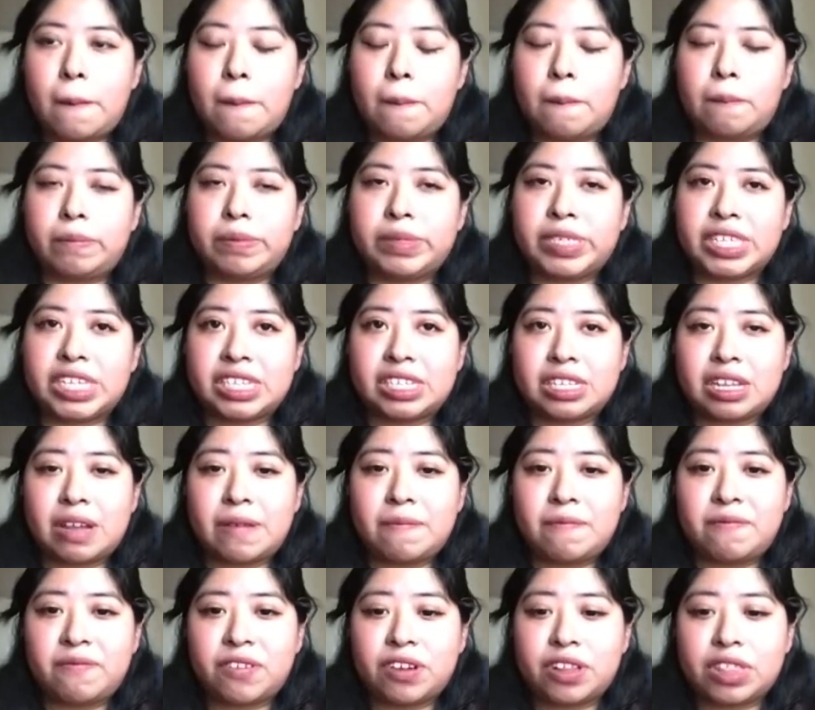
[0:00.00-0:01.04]

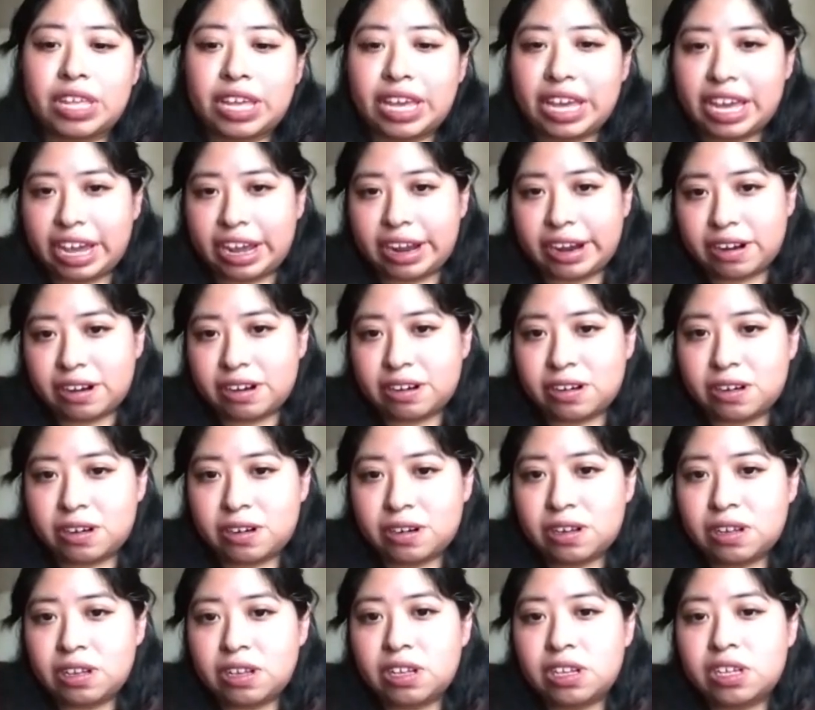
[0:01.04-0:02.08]
system for the air,
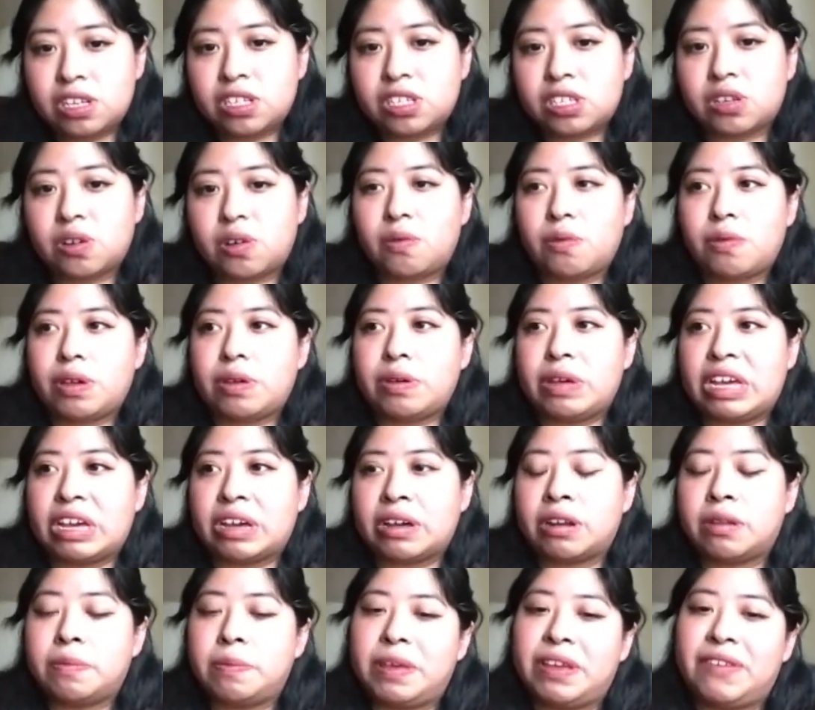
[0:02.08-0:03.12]
so it
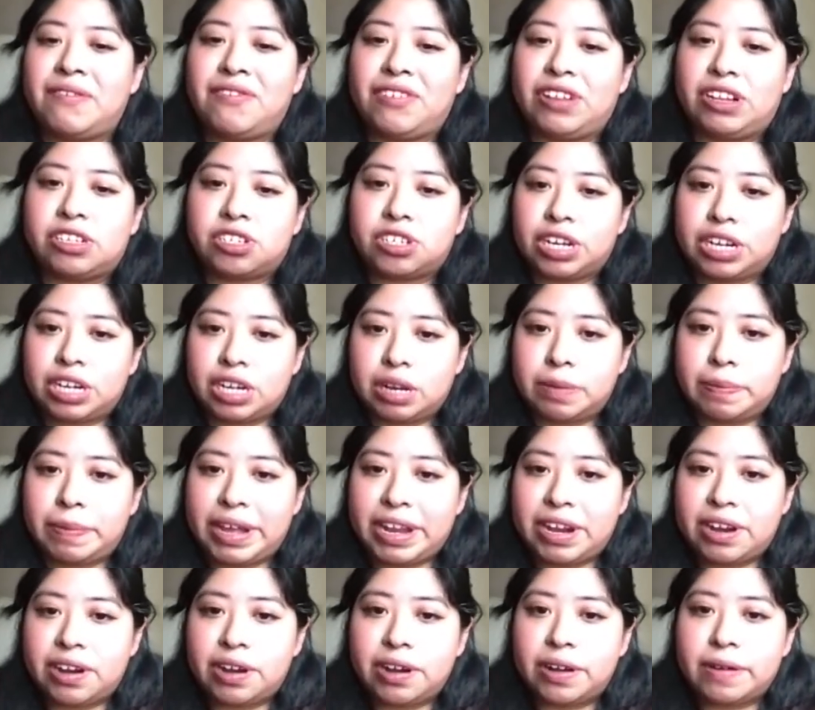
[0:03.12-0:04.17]
could be filtrated
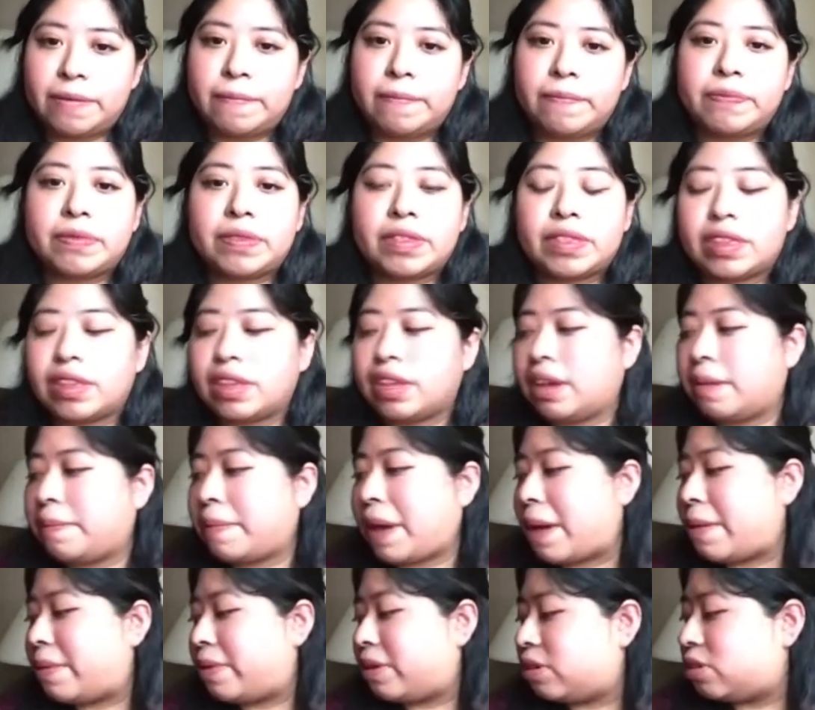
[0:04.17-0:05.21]
better.
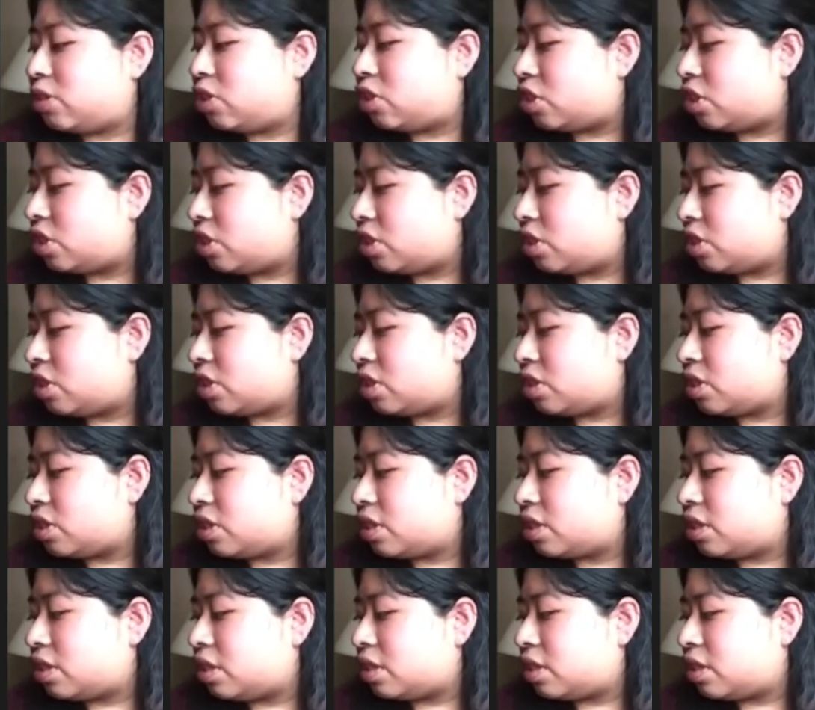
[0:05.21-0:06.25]
Pablo,
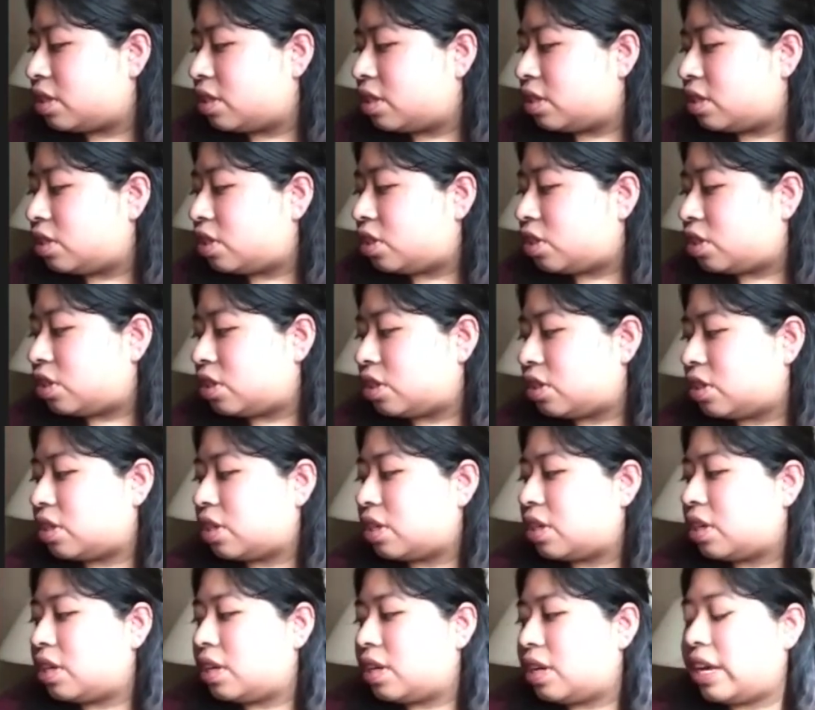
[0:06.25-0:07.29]
shh.
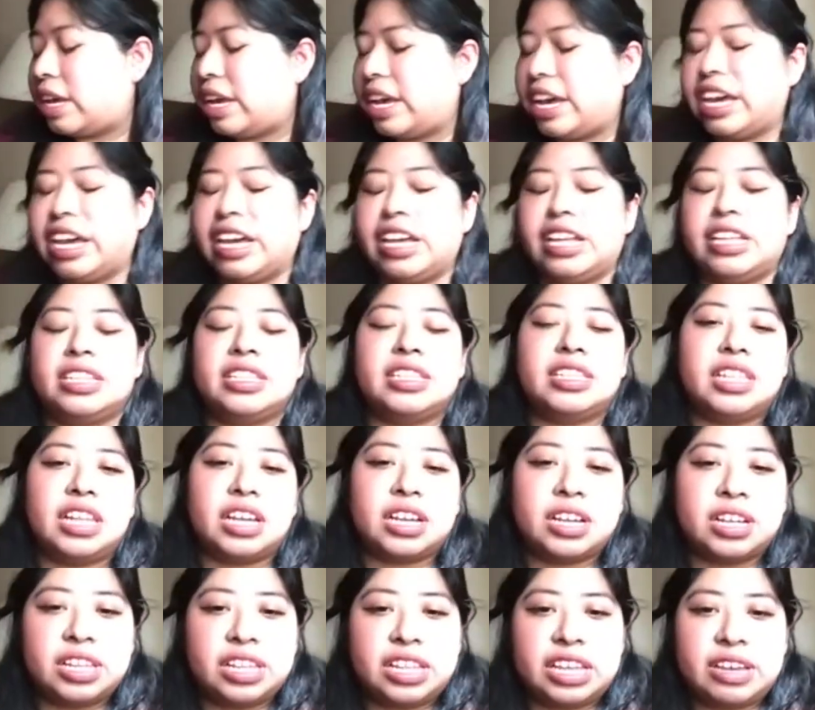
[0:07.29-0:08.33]
And
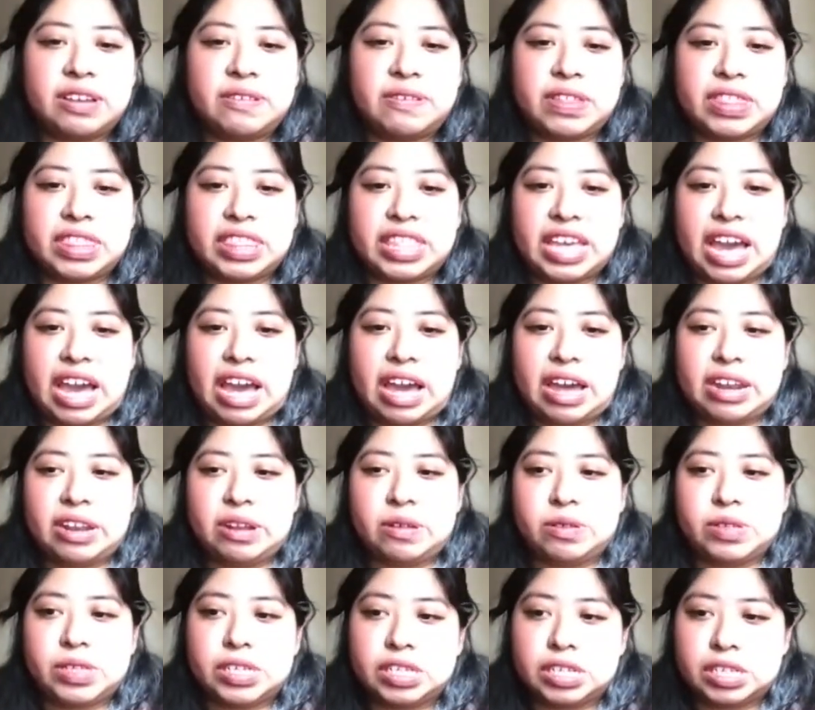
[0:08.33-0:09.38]
luckily with that, it
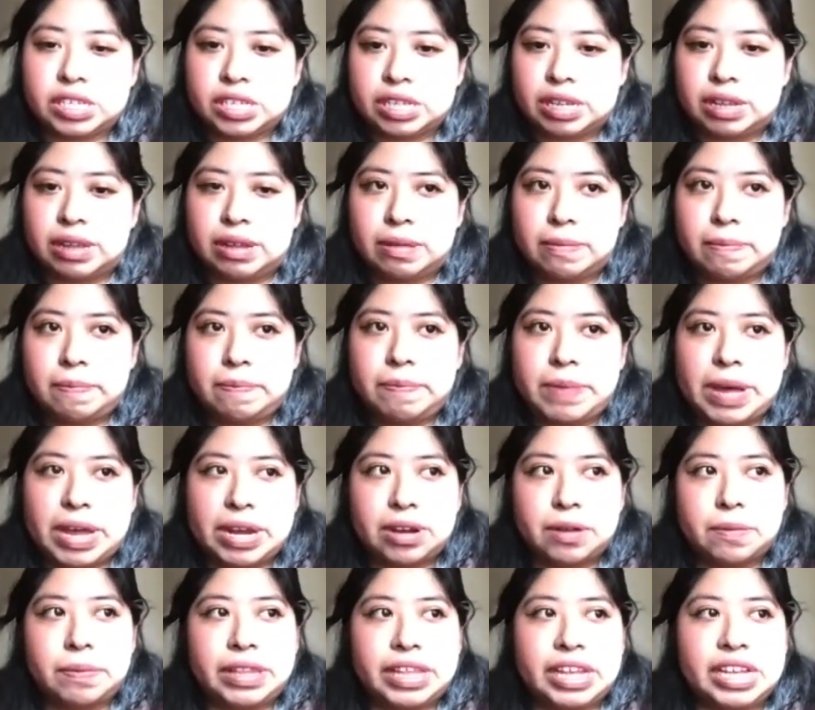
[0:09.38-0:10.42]
was just a
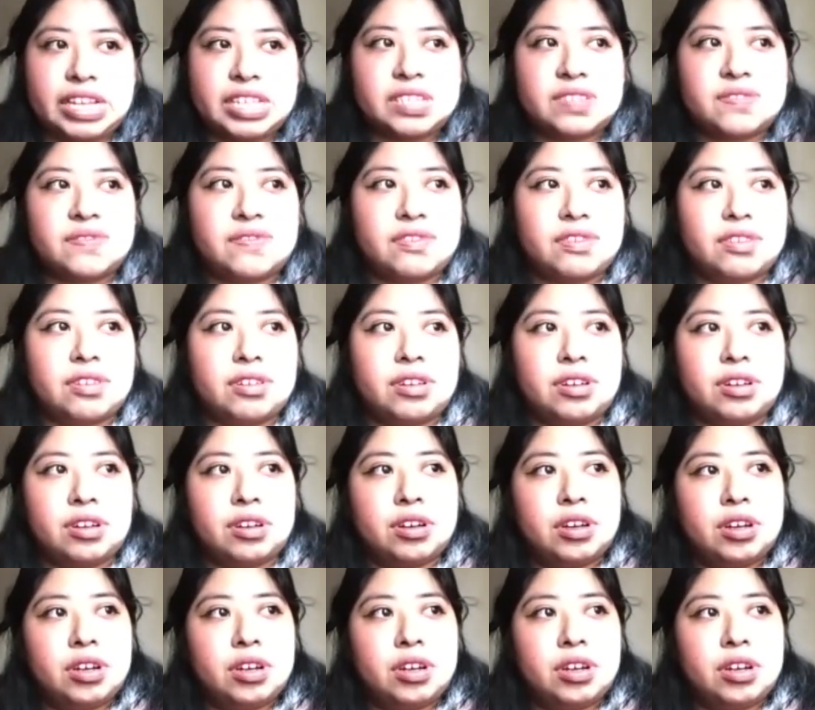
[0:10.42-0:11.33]
better place for,